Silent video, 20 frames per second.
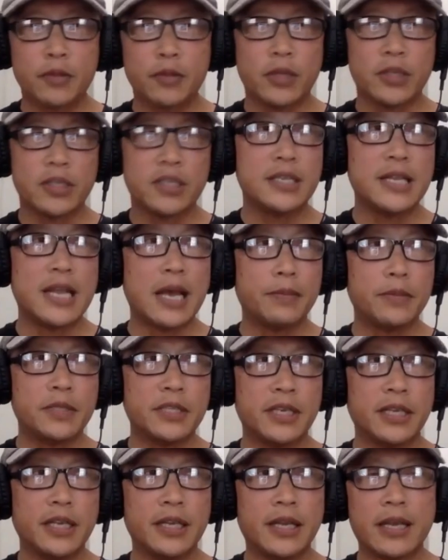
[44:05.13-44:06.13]
One
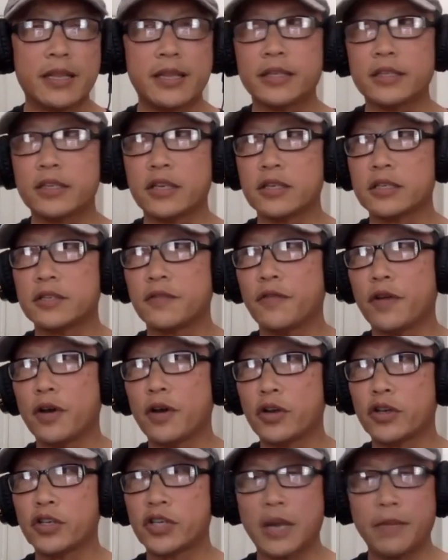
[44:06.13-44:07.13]
Snapseed. I think there's
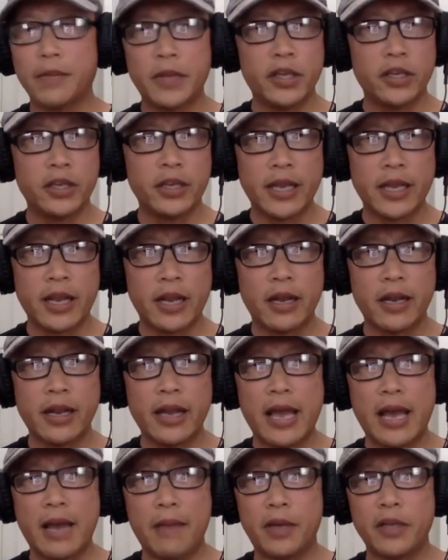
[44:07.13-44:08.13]
Photoshop that you can get on an
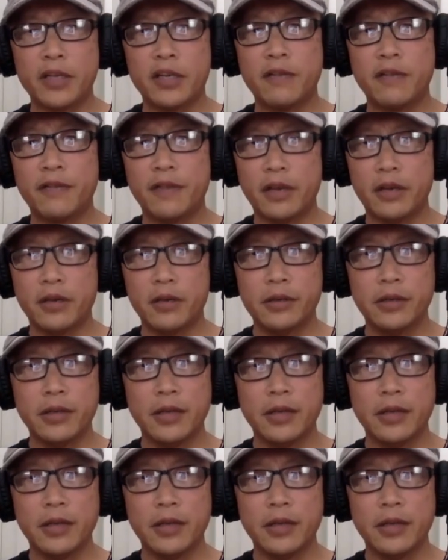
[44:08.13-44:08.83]
app on your phone.